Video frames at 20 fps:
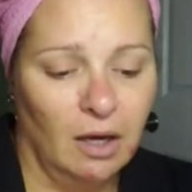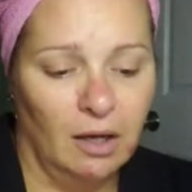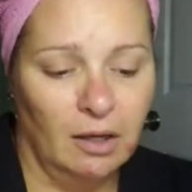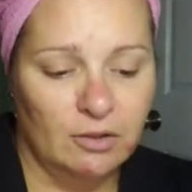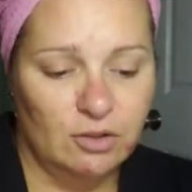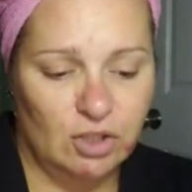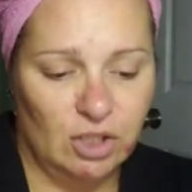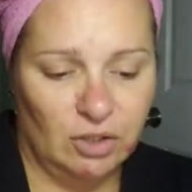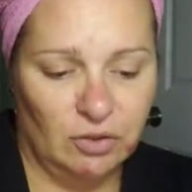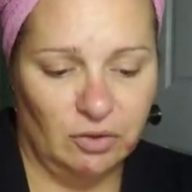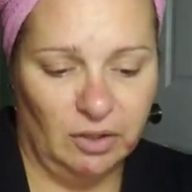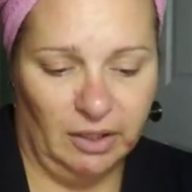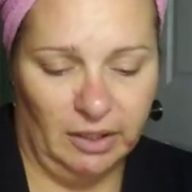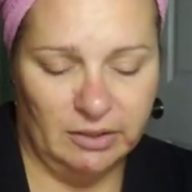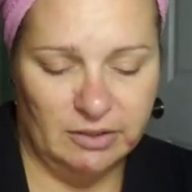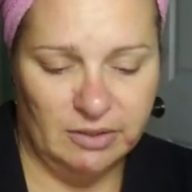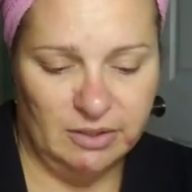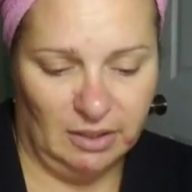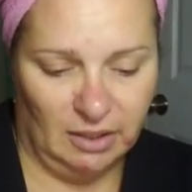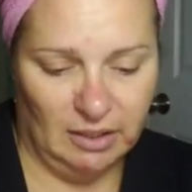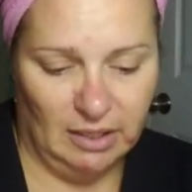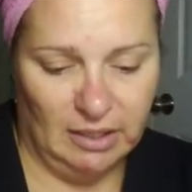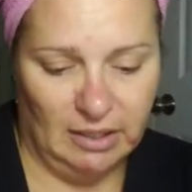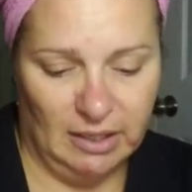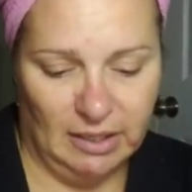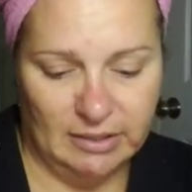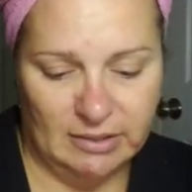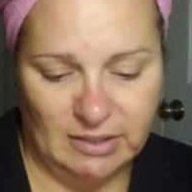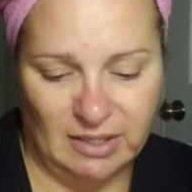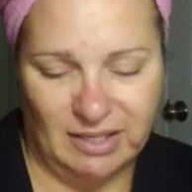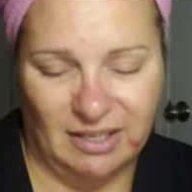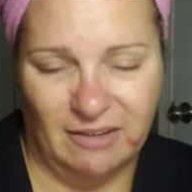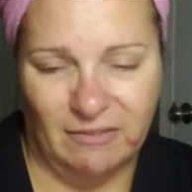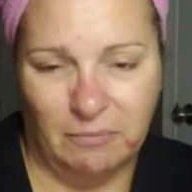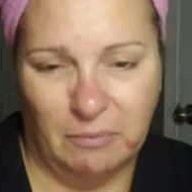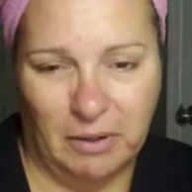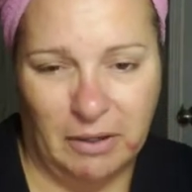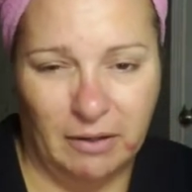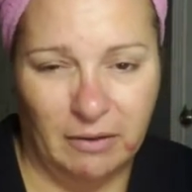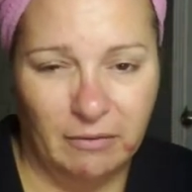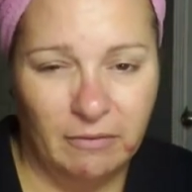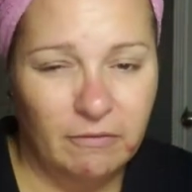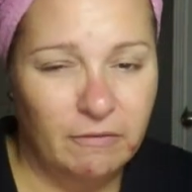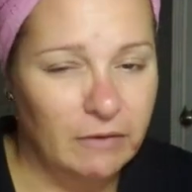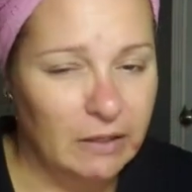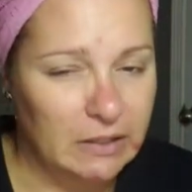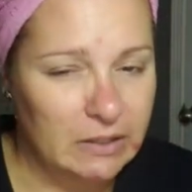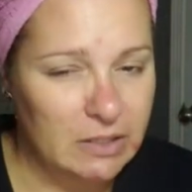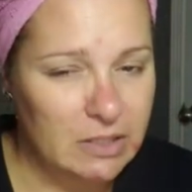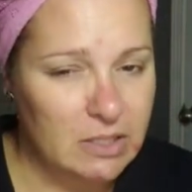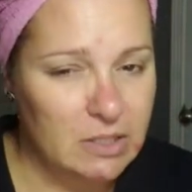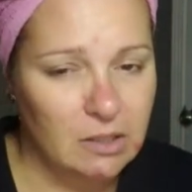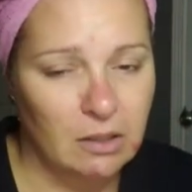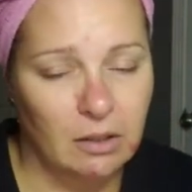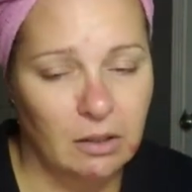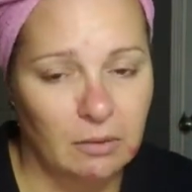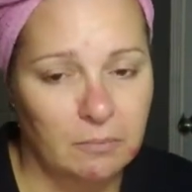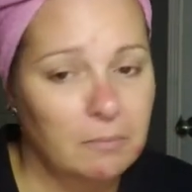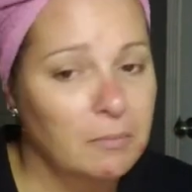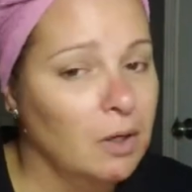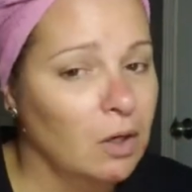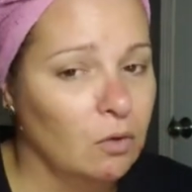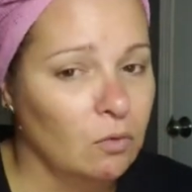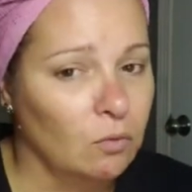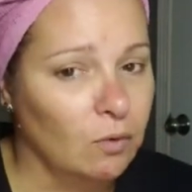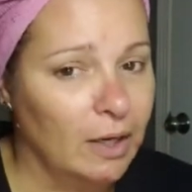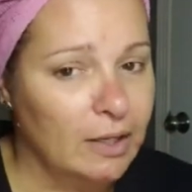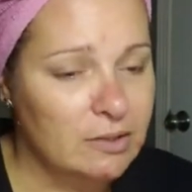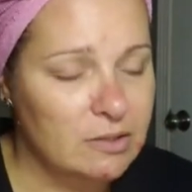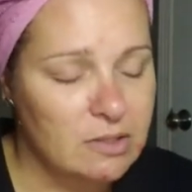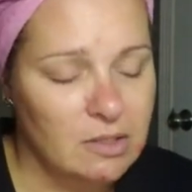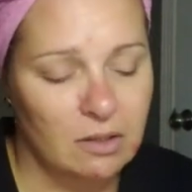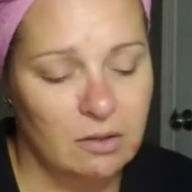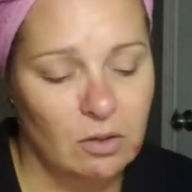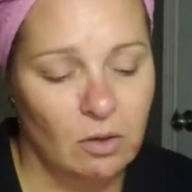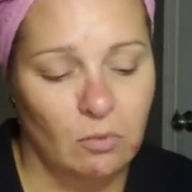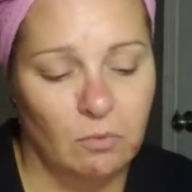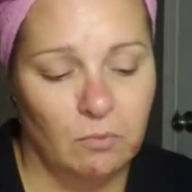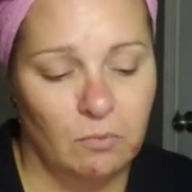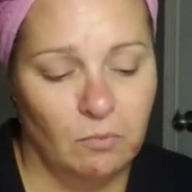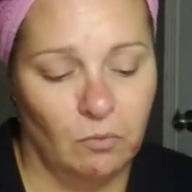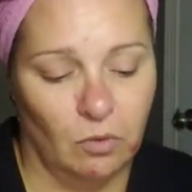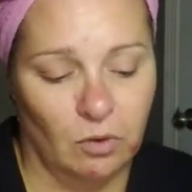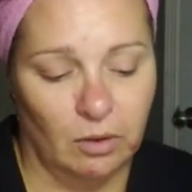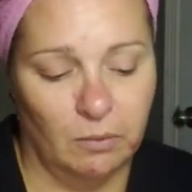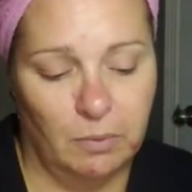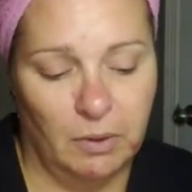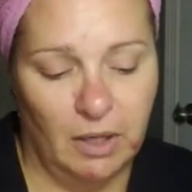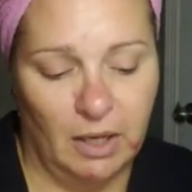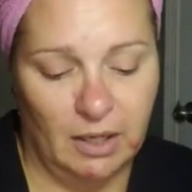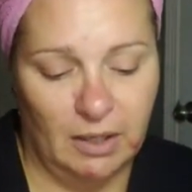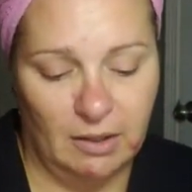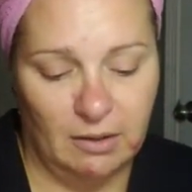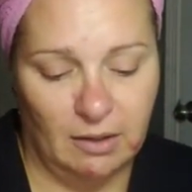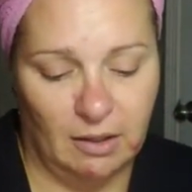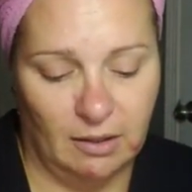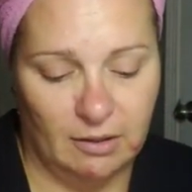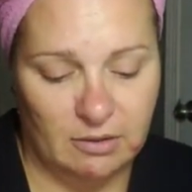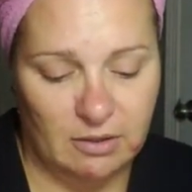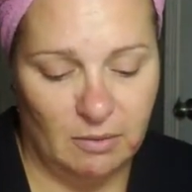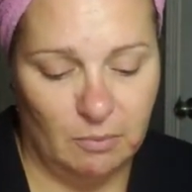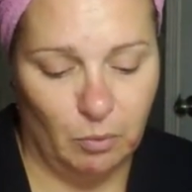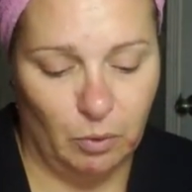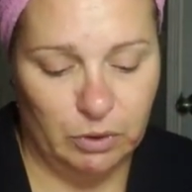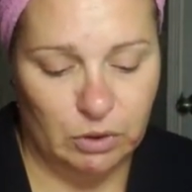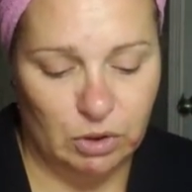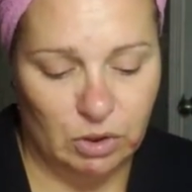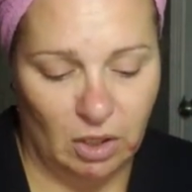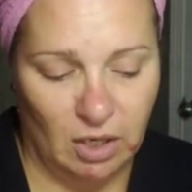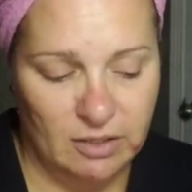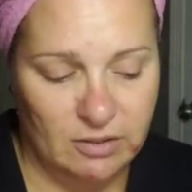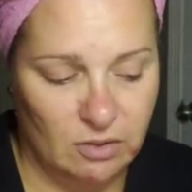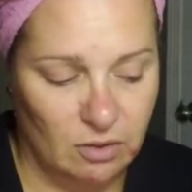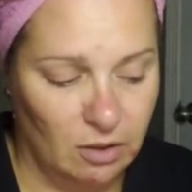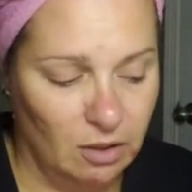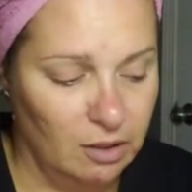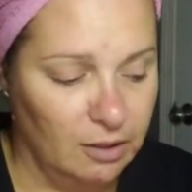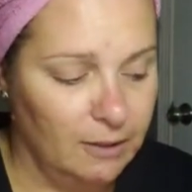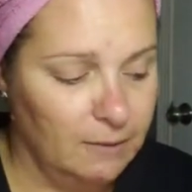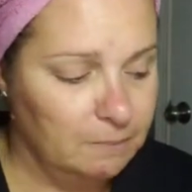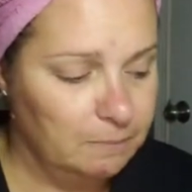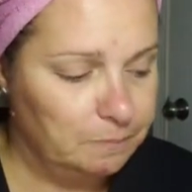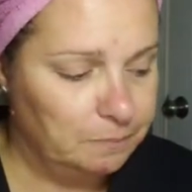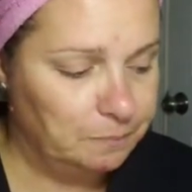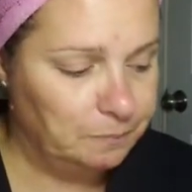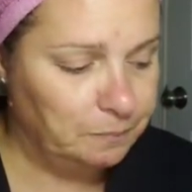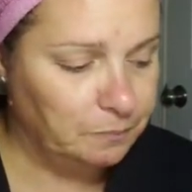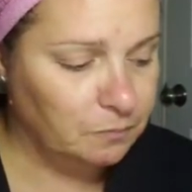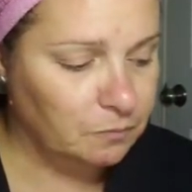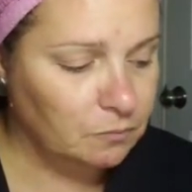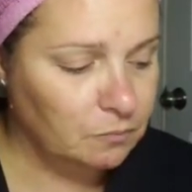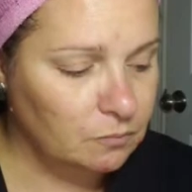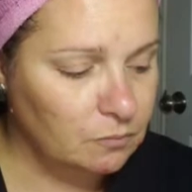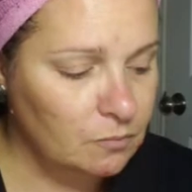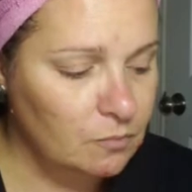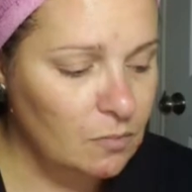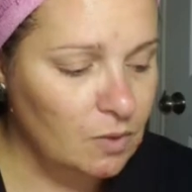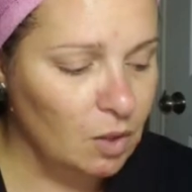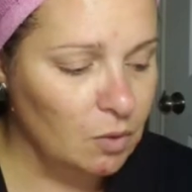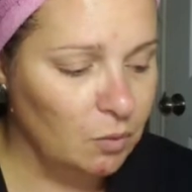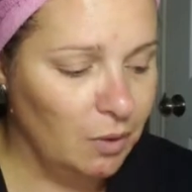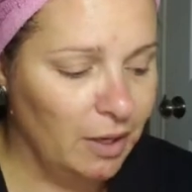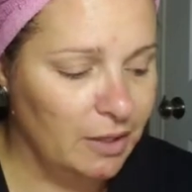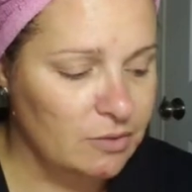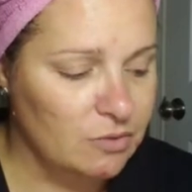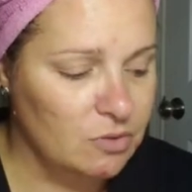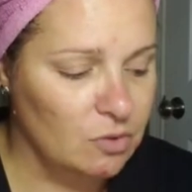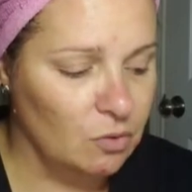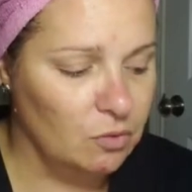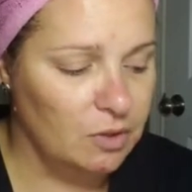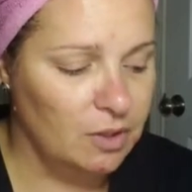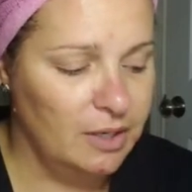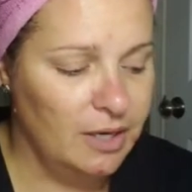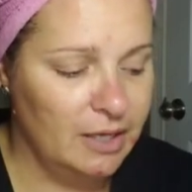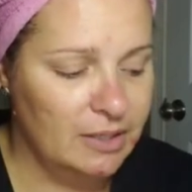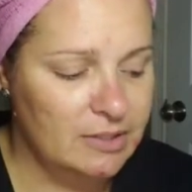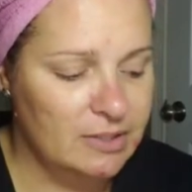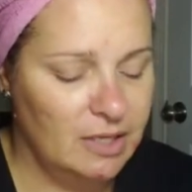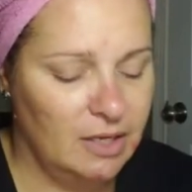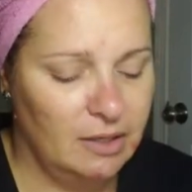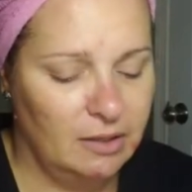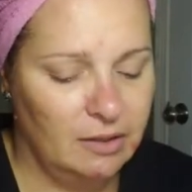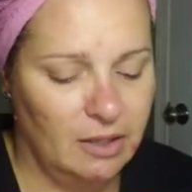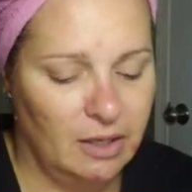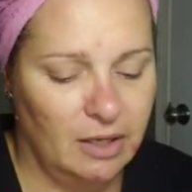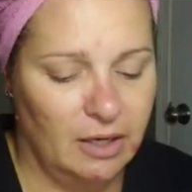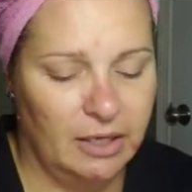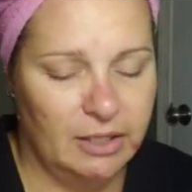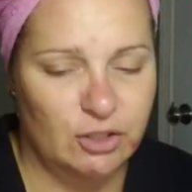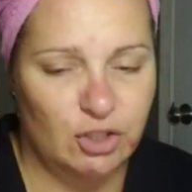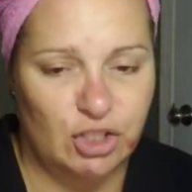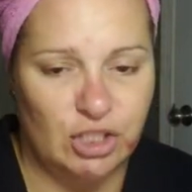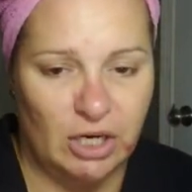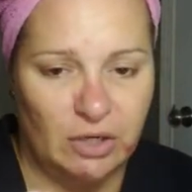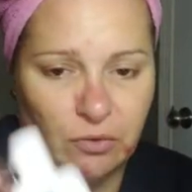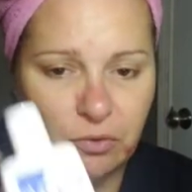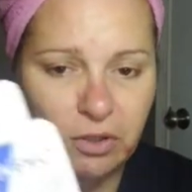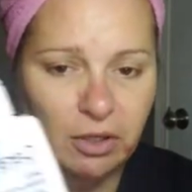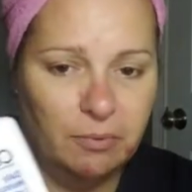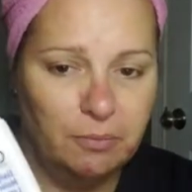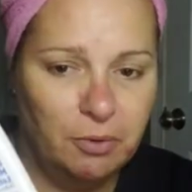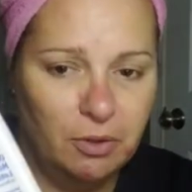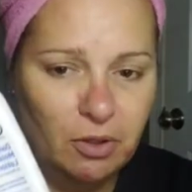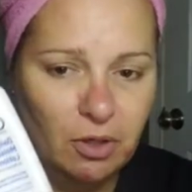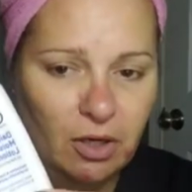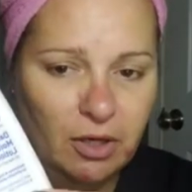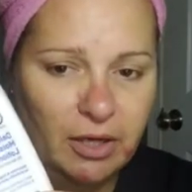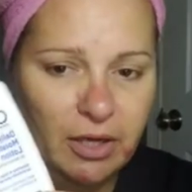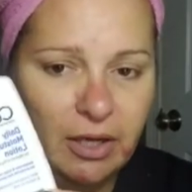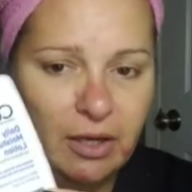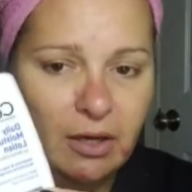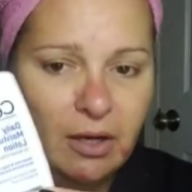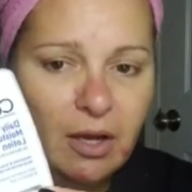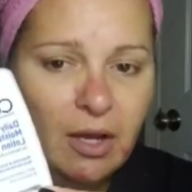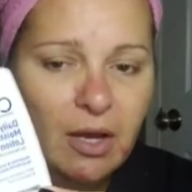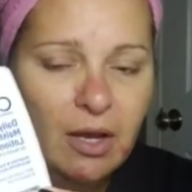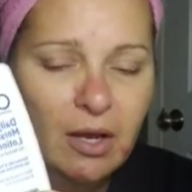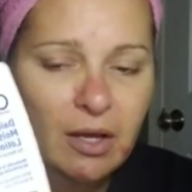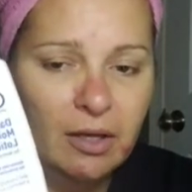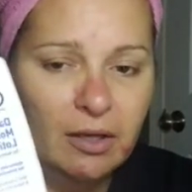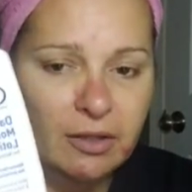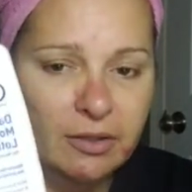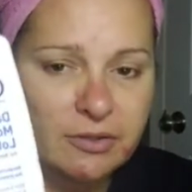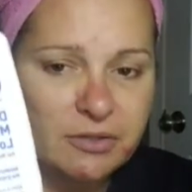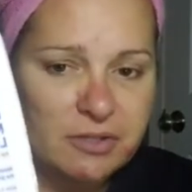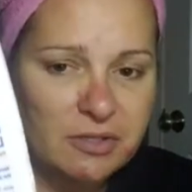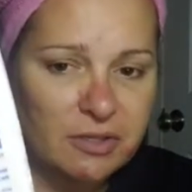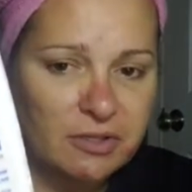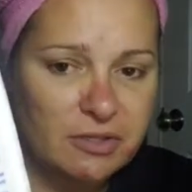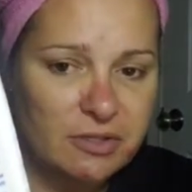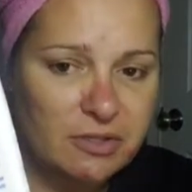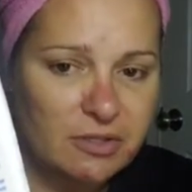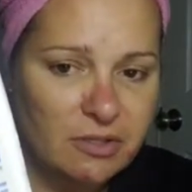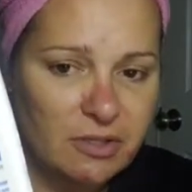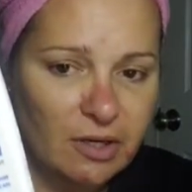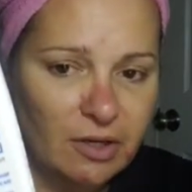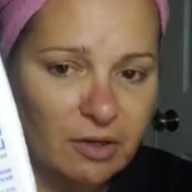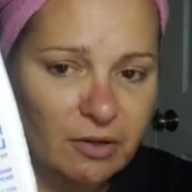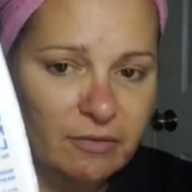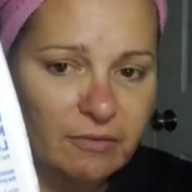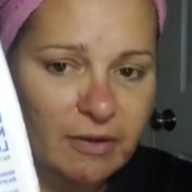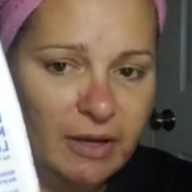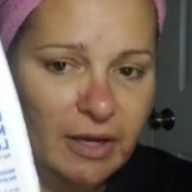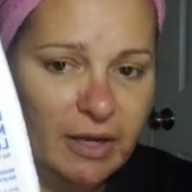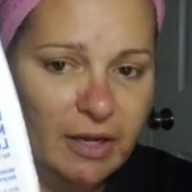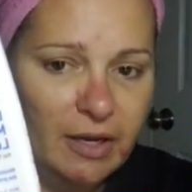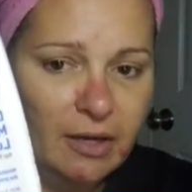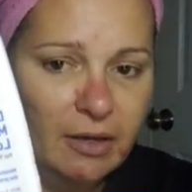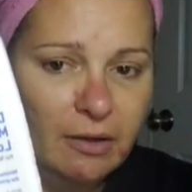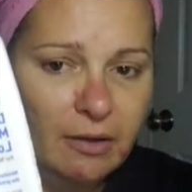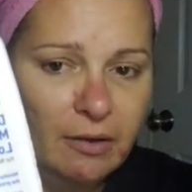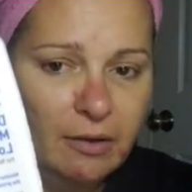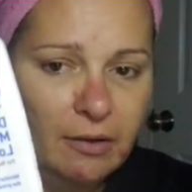generally on Sunday nights I give my face a rest and don't really put anything except moisturizer on it. Okay, so the next thing that I generally put on it is the Cerave